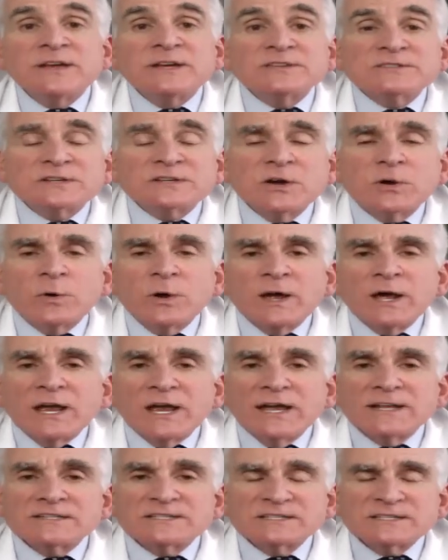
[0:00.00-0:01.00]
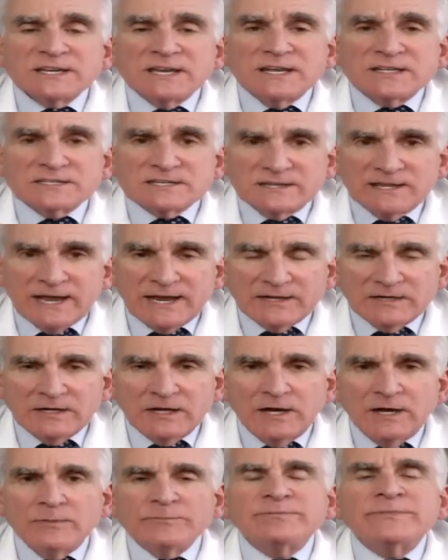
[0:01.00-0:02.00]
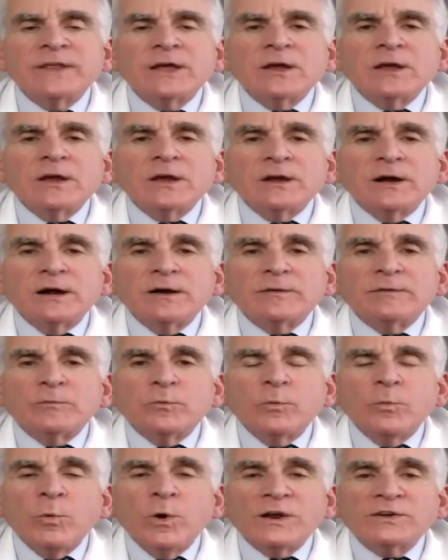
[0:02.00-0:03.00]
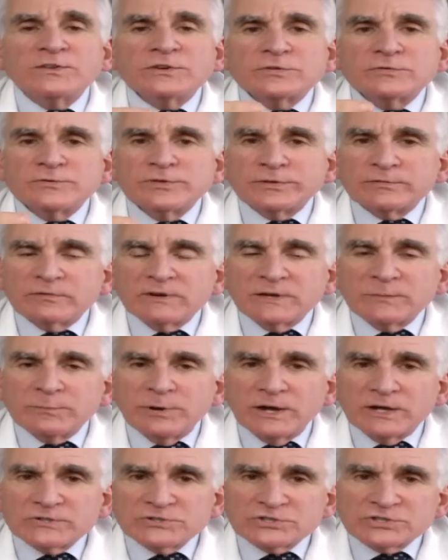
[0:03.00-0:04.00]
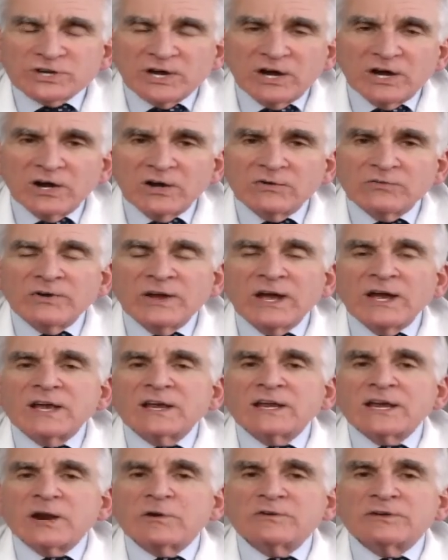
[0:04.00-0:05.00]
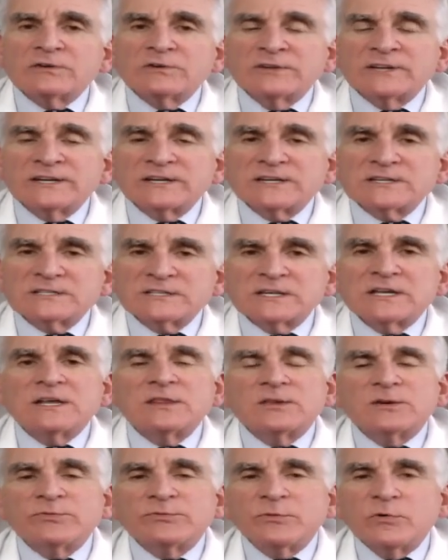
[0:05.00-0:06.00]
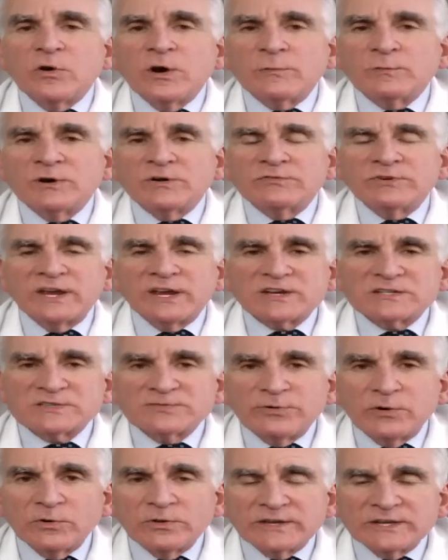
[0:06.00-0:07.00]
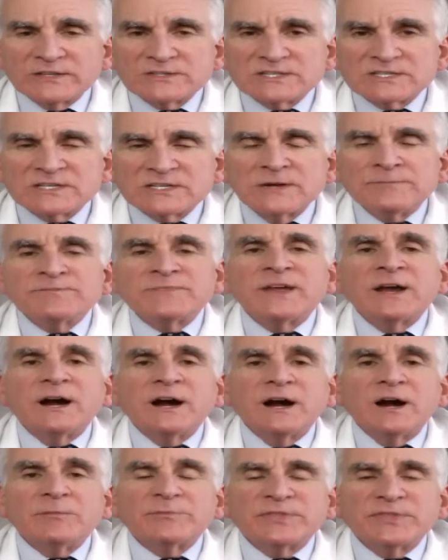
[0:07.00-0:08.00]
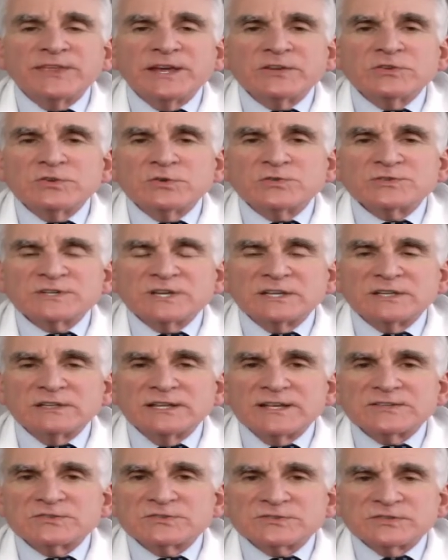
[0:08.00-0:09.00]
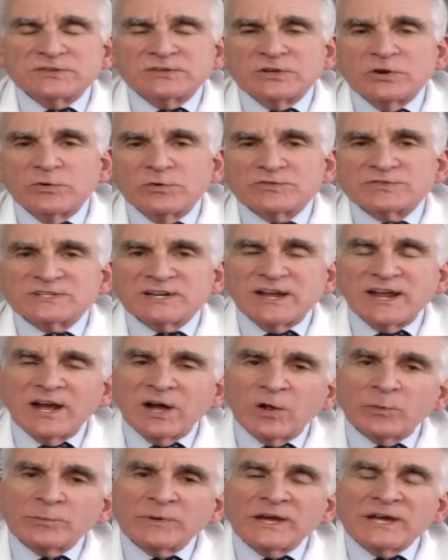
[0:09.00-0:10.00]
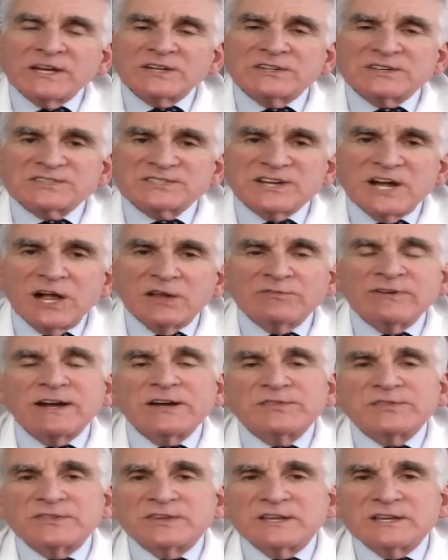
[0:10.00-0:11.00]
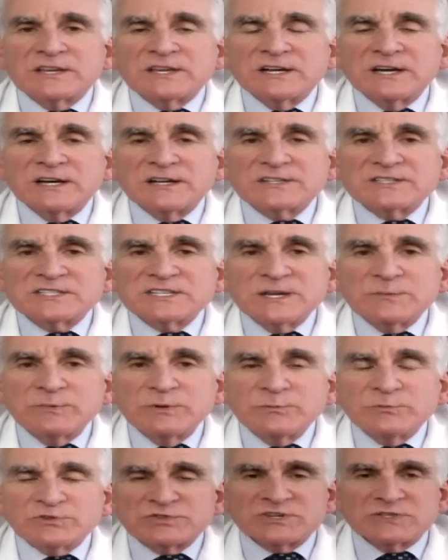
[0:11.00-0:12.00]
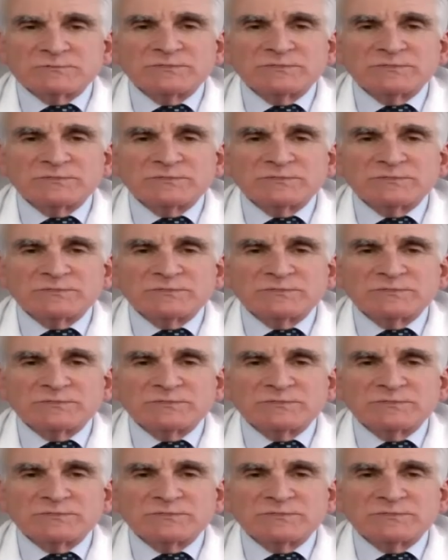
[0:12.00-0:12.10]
So it's that 1, 2, 3 punch of keratolytics in the form of exfoliants, then using cleansers and toners to help dissolve out the sebum, which is